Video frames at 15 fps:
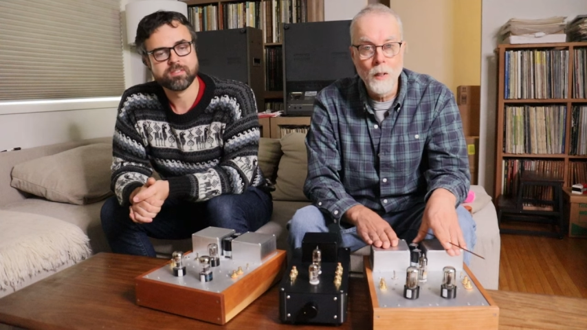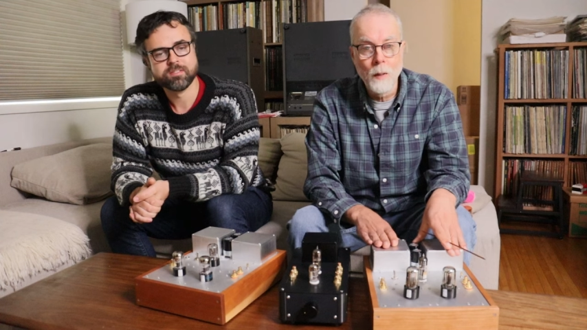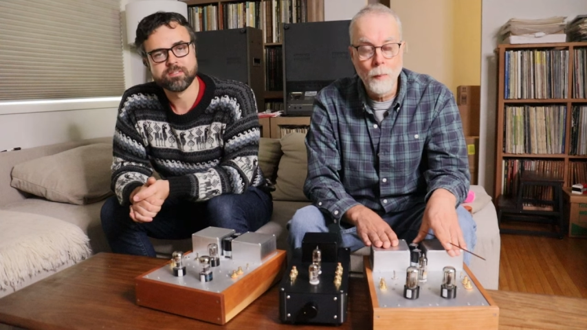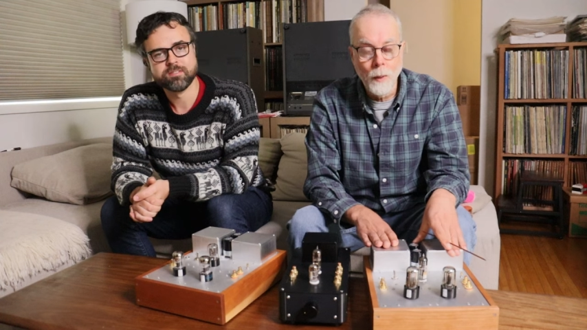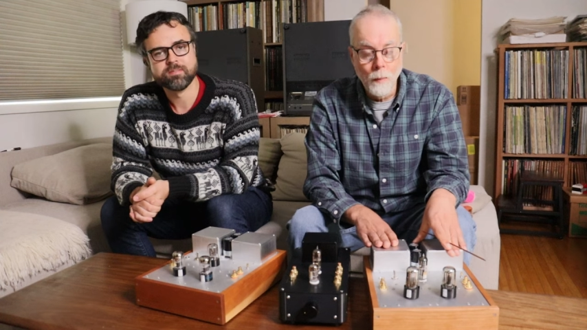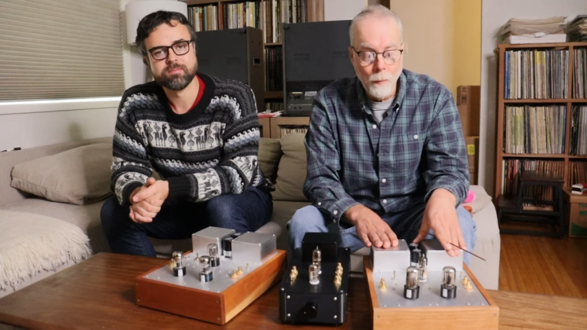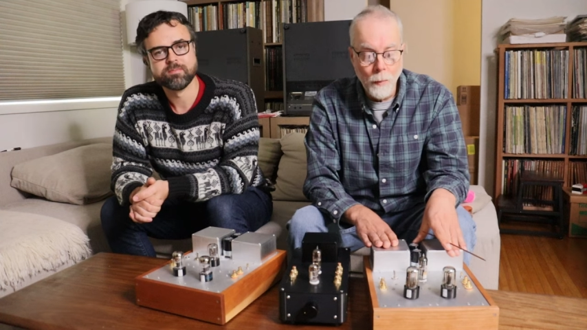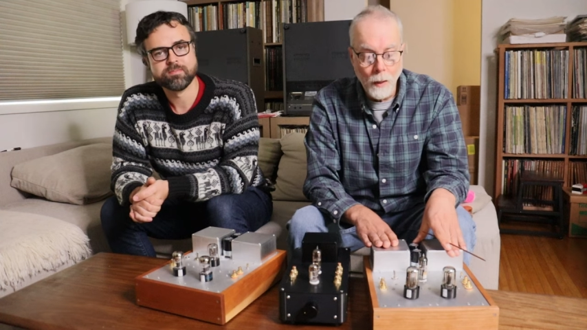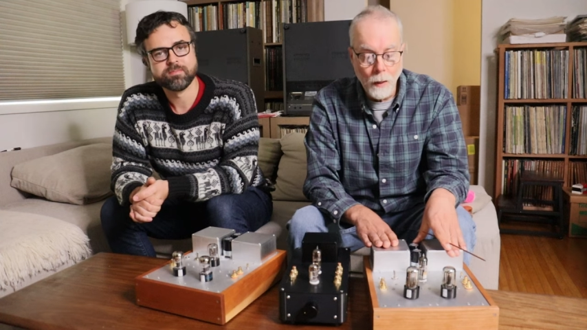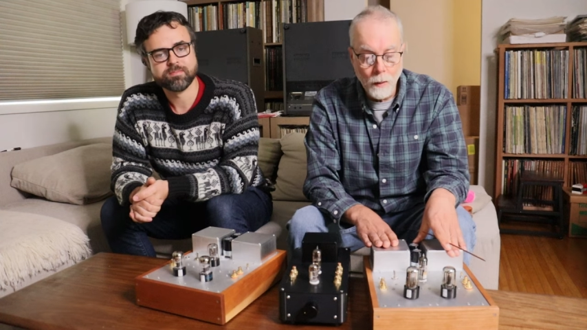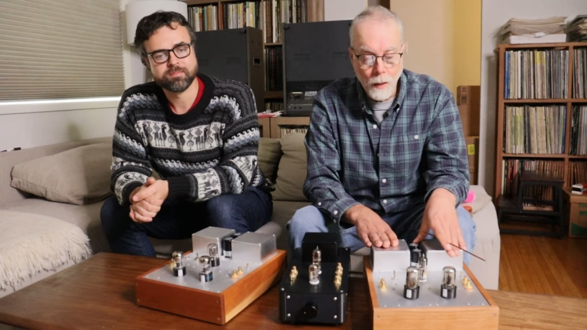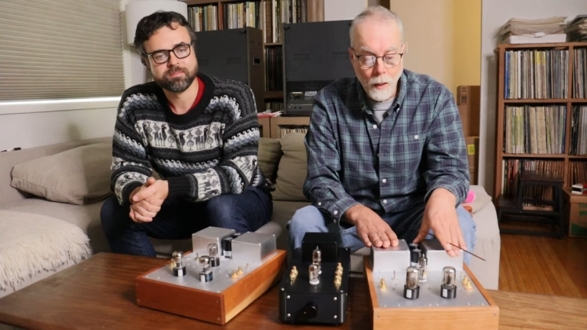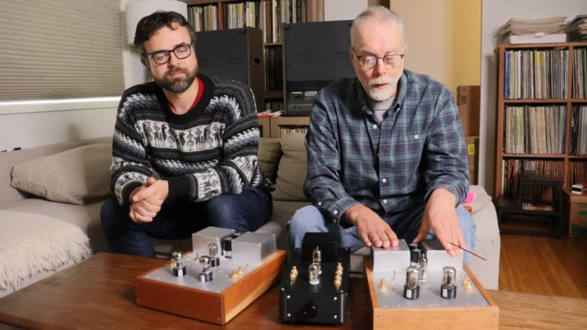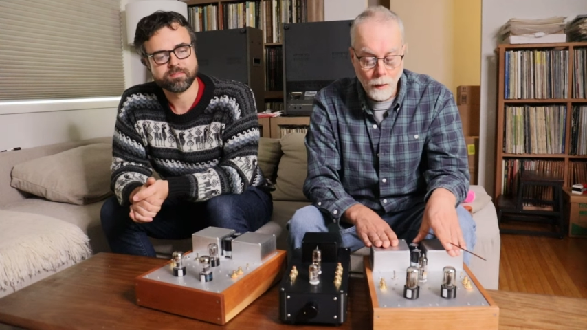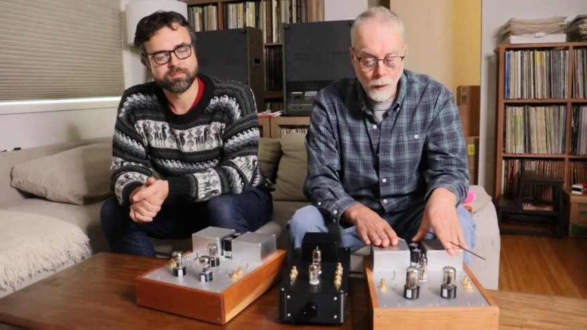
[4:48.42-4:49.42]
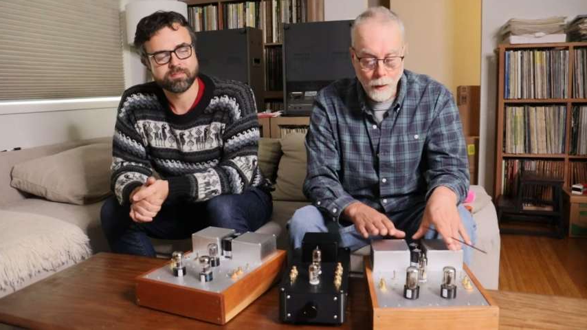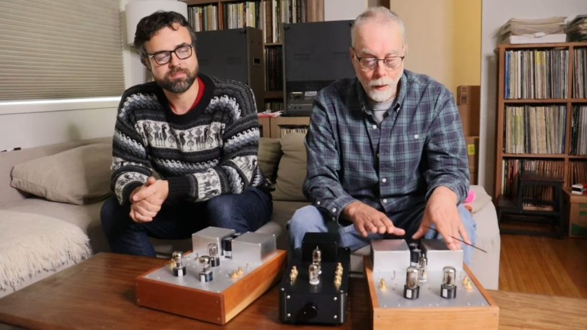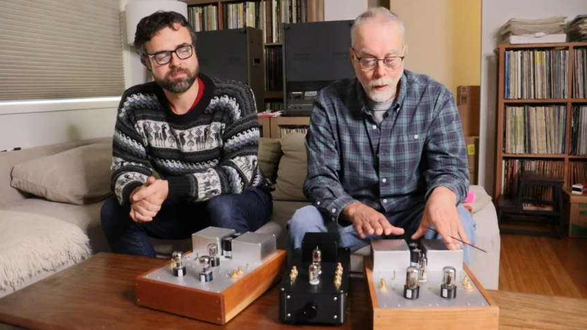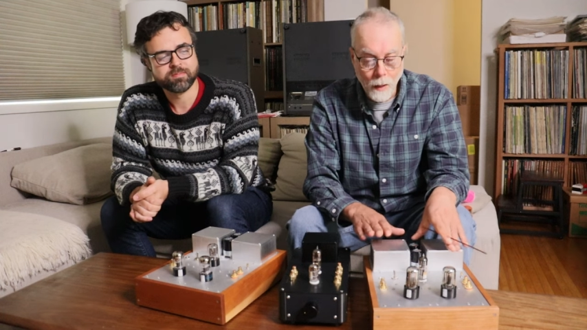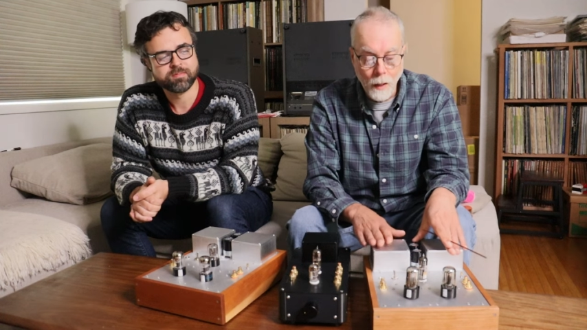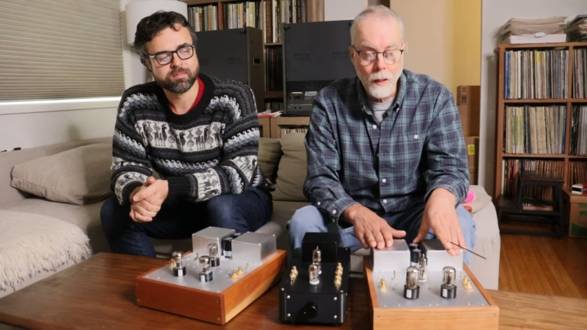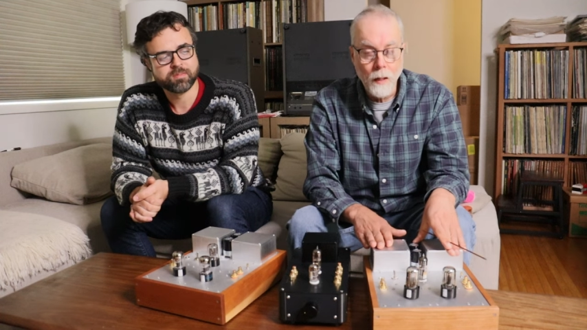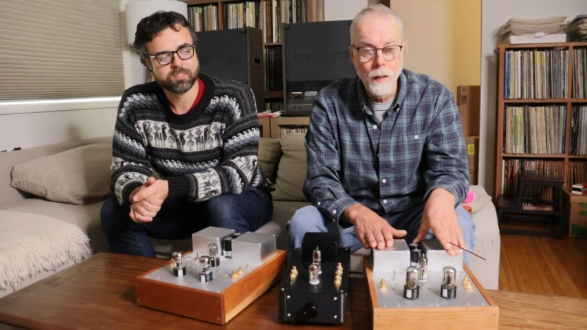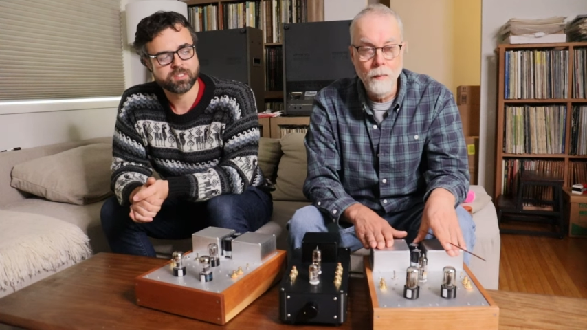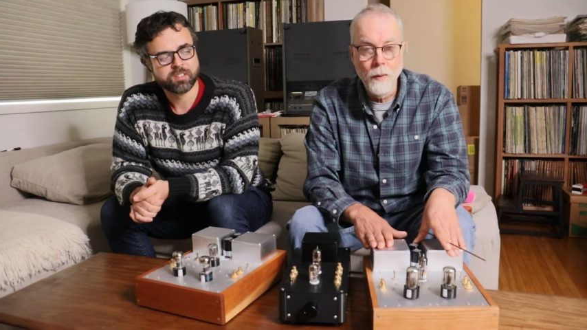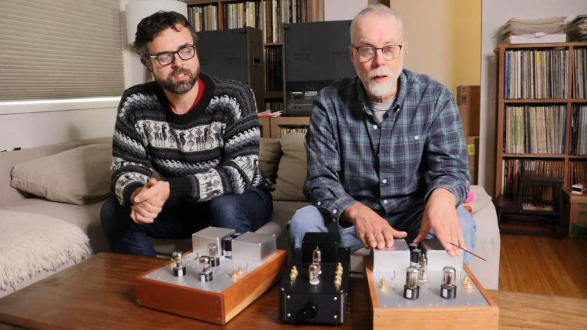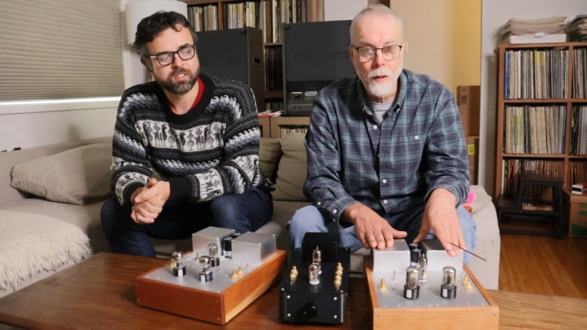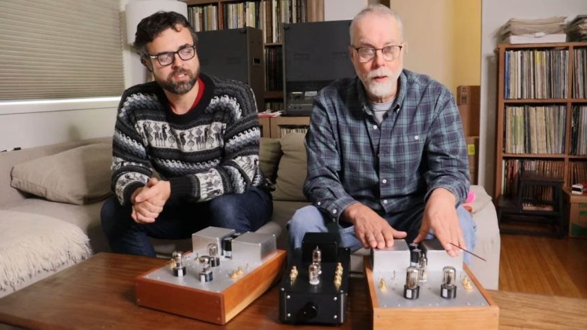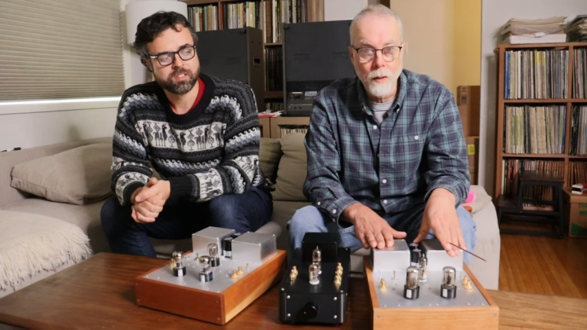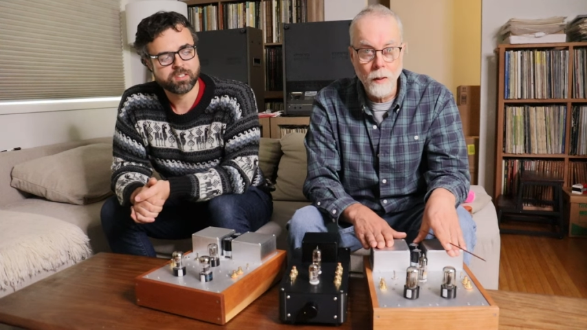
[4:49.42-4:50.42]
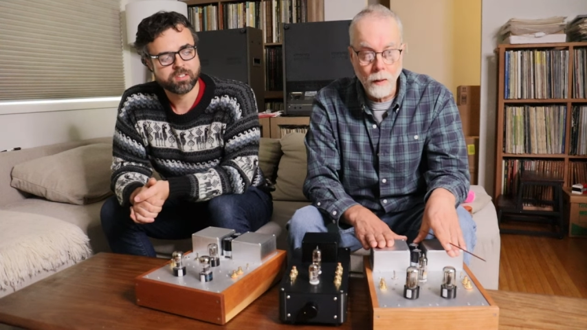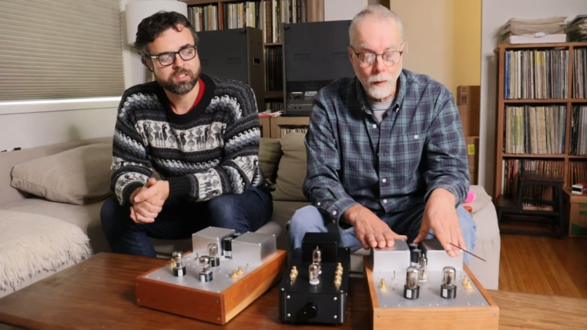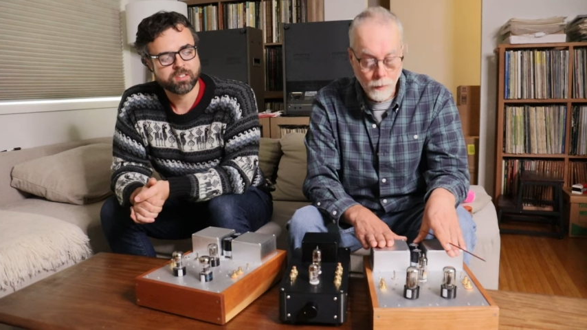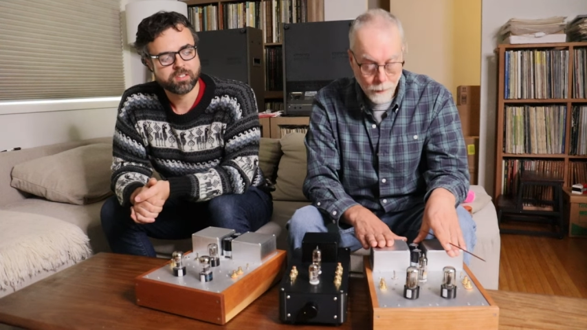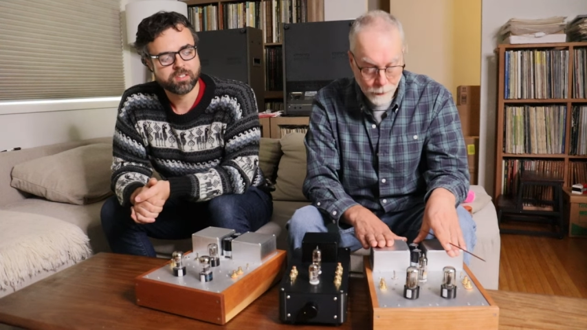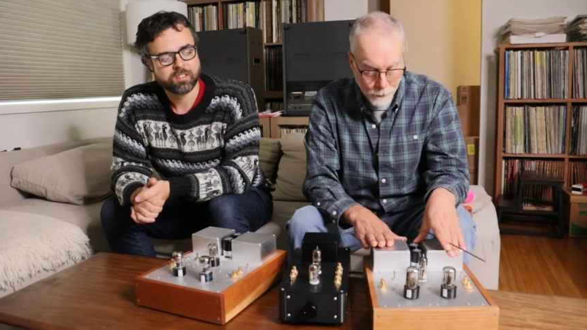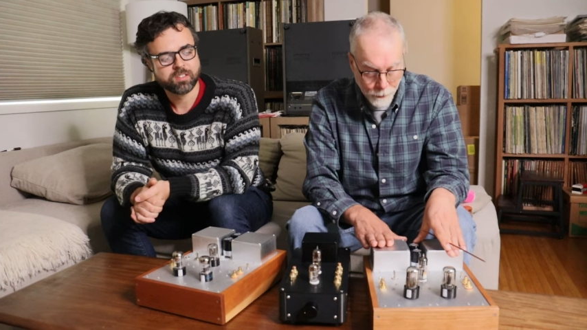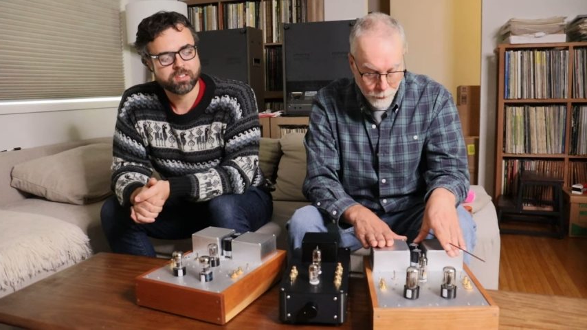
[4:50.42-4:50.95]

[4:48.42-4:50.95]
Speaker 1: has been built on the, our conventional,